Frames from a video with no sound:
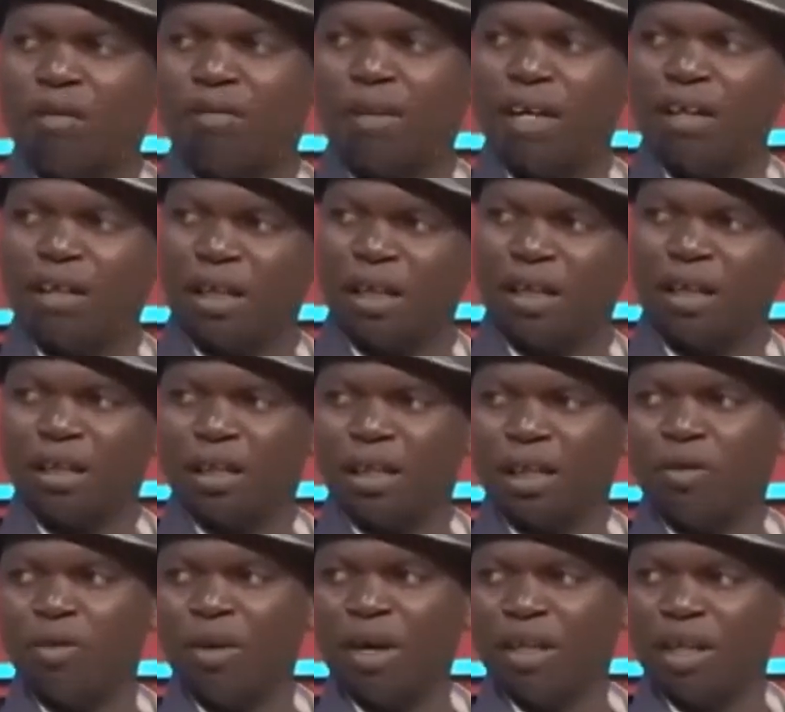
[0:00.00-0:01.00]
you find
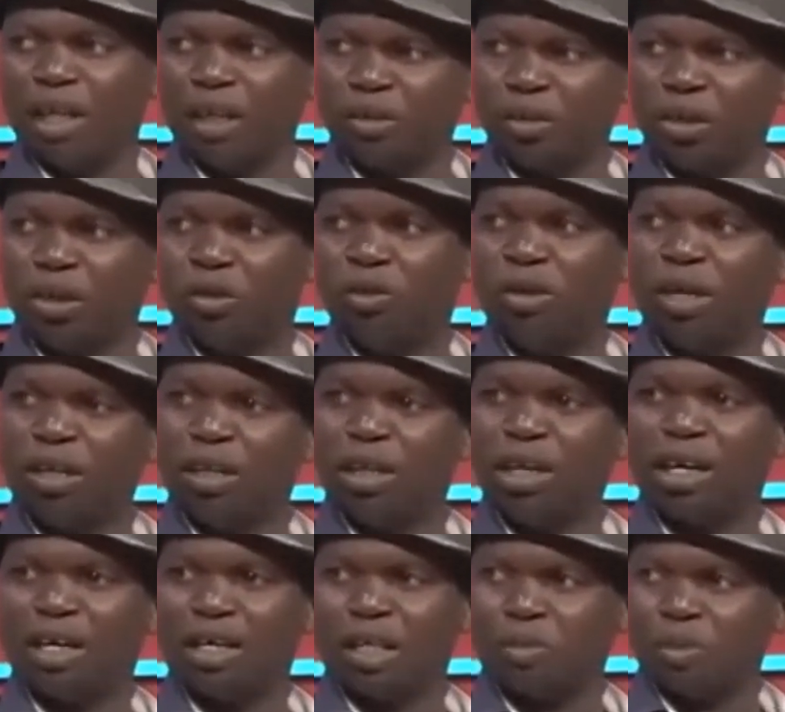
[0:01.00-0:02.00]
that when they are 21, they
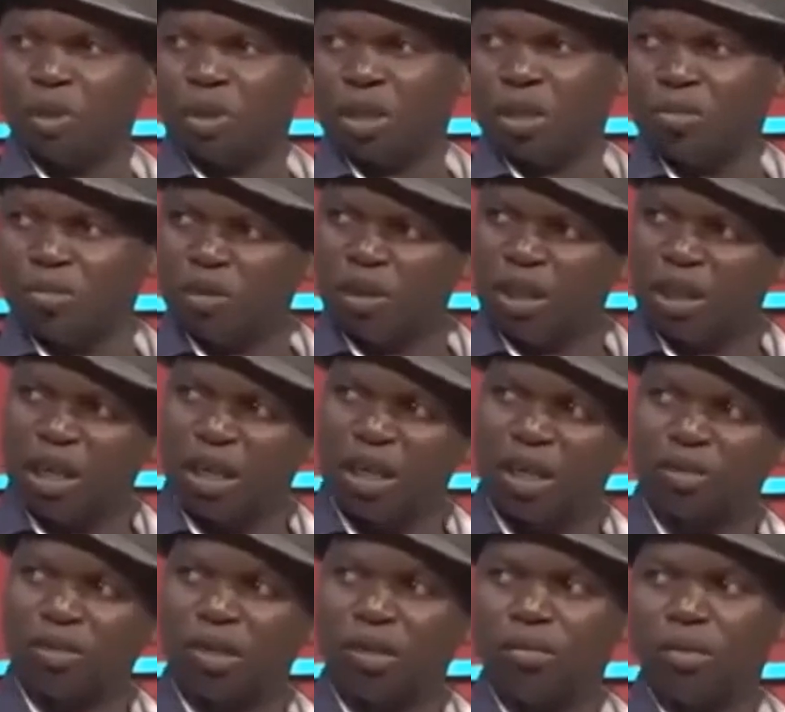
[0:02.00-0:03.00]
are responsible, they can
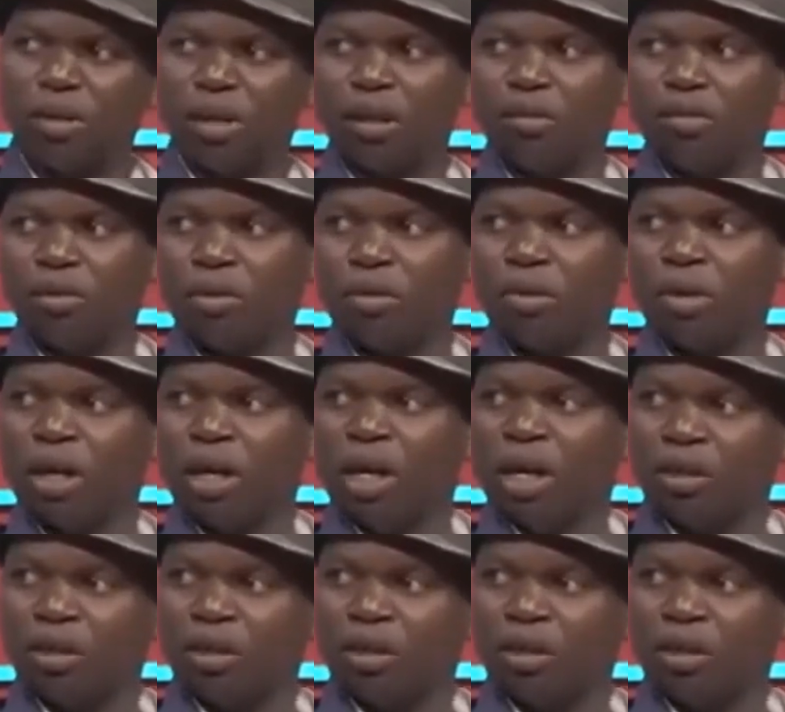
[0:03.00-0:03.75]
actually be able